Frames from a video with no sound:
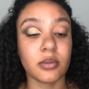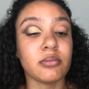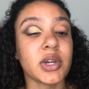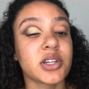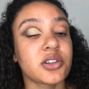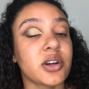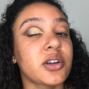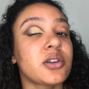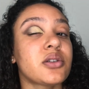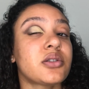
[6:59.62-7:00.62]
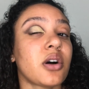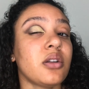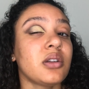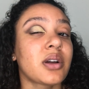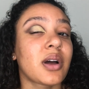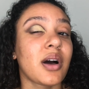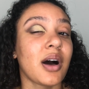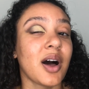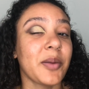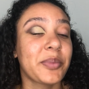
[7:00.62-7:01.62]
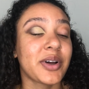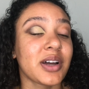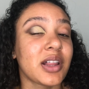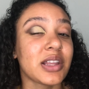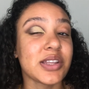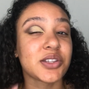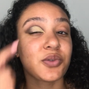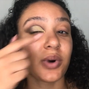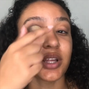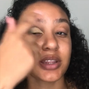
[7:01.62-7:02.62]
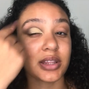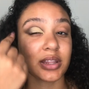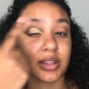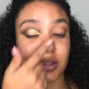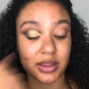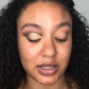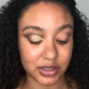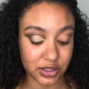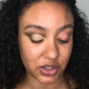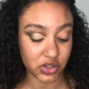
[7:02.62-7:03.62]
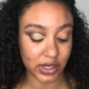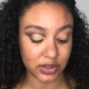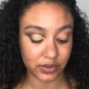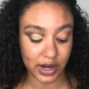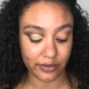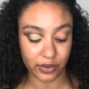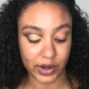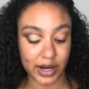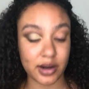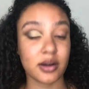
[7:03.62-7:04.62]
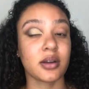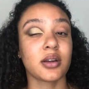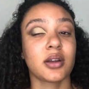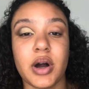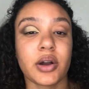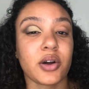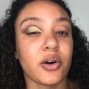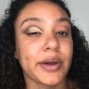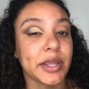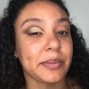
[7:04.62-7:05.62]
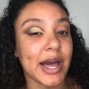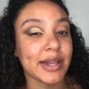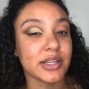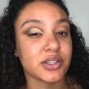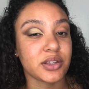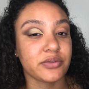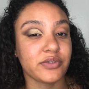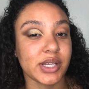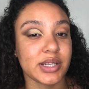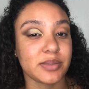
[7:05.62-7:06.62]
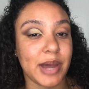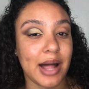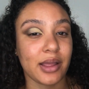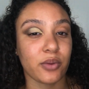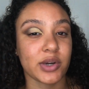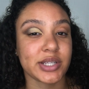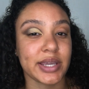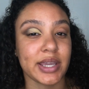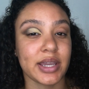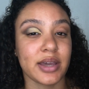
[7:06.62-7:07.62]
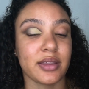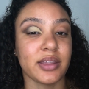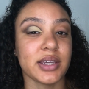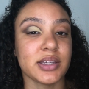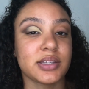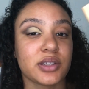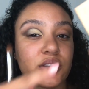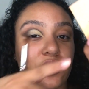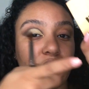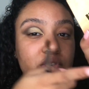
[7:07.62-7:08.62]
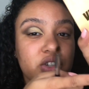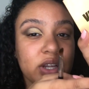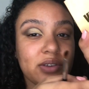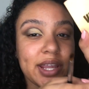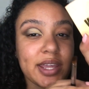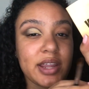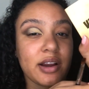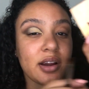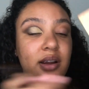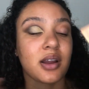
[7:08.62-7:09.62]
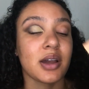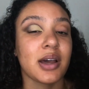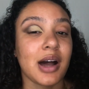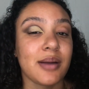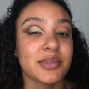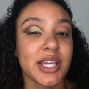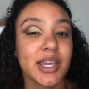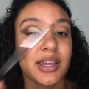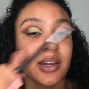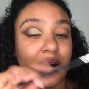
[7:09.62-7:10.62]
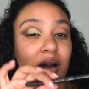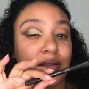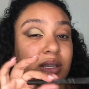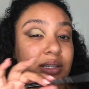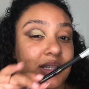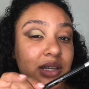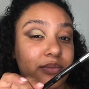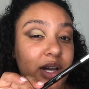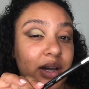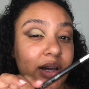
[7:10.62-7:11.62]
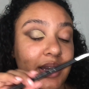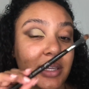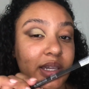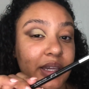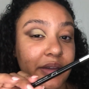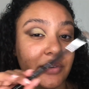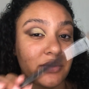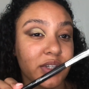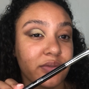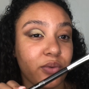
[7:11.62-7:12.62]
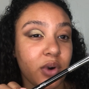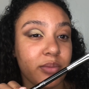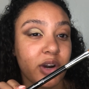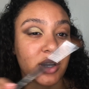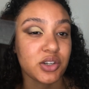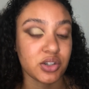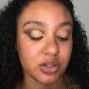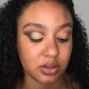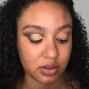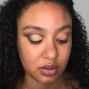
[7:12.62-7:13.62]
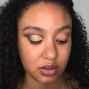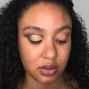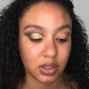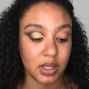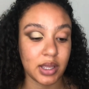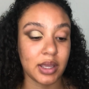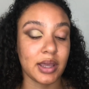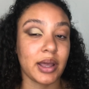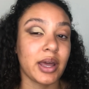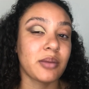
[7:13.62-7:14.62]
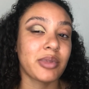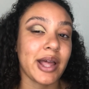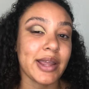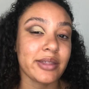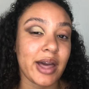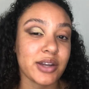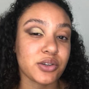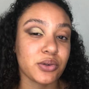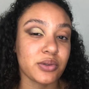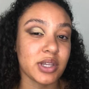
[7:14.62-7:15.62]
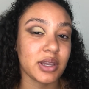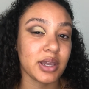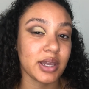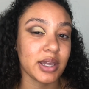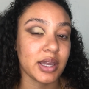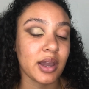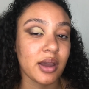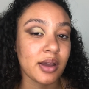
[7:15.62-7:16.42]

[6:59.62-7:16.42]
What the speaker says: Make sure you don't look up unless you want this to transfer everywhere. Going back into the Venus palette, we're taking this gold shade right here. I'm taking it on the Sigma E54 brush and applying that to the